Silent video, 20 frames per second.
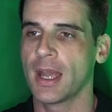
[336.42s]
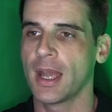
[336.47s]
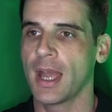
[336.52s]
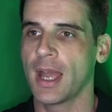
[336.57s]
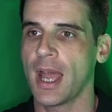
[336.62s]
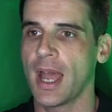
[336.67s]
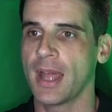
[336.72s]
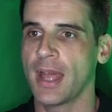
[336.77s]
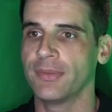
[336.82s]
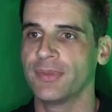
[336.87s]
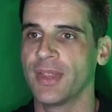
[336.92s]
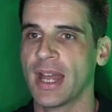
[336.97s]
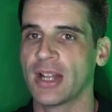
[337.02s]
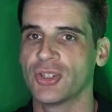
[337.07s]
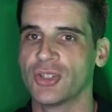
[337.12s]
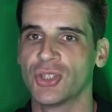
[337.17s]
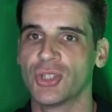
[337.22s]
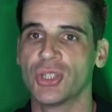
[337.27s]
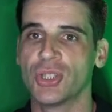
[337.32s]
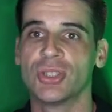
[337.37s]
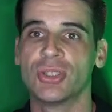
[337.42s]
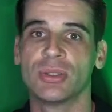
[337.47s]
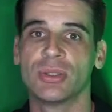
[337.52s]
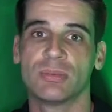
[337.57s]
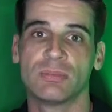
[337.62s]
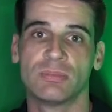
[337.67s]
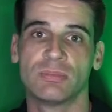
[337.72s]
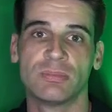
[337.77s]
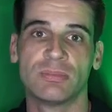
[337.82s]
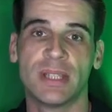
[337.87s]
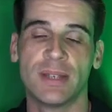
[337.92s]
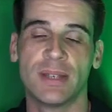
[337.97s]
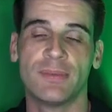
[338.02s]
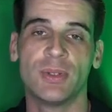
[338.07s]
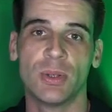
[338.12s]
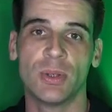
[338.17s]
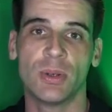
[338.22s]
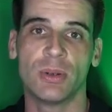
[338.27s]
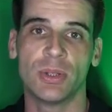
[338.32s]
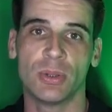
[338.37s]
And that should give
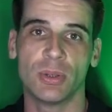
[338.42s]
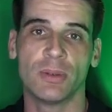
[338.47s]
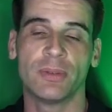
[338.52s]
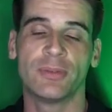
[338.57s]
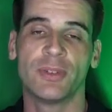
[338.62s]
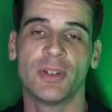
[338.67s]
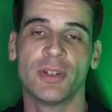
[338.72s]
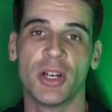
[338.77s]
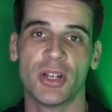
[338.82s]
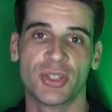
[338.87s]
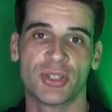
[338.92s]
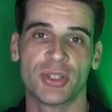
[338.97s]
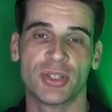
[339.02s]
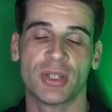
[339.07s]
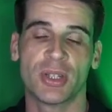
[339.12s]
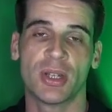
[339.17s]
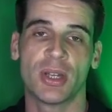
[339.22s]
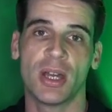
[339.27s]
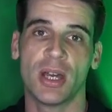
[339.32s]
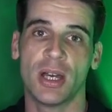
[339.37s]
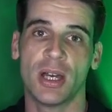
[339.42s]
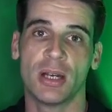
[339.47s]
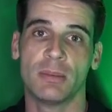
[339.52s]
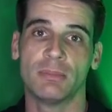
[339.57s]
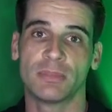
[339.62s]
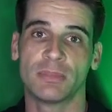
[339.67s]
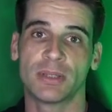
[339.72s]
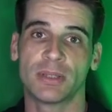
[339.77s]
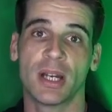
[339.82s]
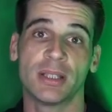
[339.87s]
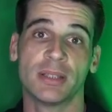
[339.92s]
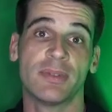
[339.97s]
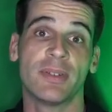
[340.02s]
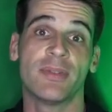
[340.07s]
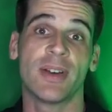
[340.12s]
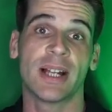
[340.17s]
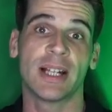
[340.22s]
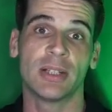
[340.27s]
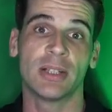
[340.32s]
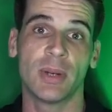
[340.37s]
you your first kind of
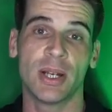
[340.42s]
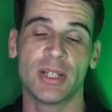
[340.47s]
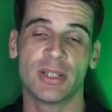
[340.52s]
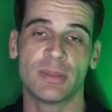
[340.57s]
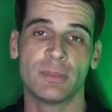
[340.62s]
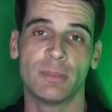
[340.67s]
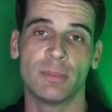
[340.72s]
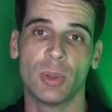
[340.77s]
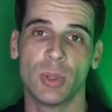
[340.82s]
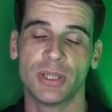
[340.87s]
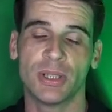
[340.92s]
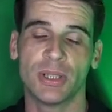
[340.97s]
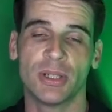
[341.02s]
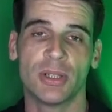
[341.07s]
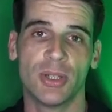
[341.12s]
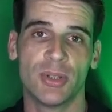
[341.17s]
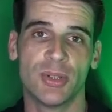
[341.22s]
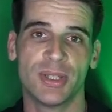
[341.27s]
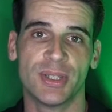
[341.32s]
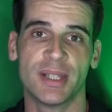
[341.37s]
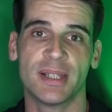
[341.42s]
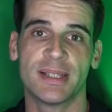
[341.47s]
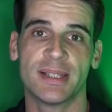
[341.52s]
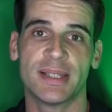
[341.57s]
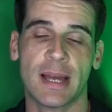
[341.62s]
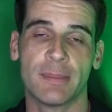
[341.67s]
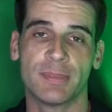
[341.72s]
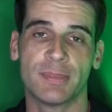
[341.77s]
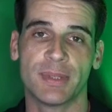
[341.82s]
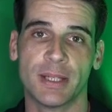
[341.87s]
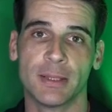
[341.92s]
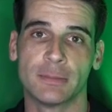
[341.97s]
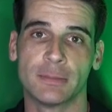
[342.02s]
evaluation point using the adapter.